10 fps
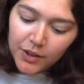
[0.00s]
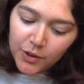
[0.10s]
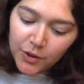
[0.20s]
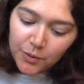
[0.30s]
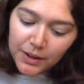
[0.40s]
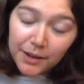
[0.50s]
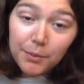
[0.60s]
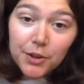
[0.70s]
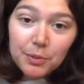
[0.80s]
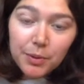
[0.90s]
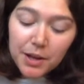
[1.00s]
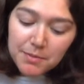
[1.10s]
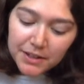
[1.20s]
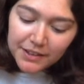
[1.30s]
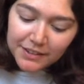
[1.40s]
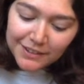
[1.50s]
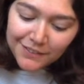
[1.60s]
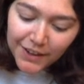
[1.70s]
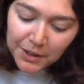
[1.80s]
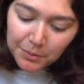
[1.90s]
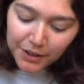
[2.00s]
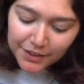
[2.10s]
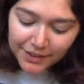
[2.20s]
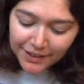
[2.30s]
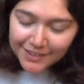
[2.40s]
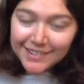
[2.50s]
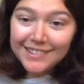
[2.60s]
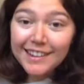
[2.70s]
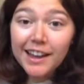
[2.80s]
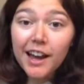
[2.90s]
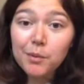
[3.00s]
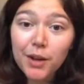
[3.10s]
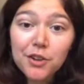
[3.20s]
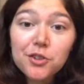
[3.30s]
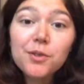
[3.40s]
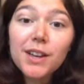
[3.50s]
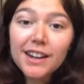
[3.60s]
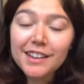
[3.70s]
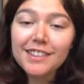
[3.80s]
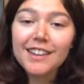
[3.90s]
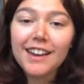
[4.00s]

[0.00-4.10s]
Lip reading: When I'm multiplying by 6 and dividing by 6, it's like I'm not doing anything.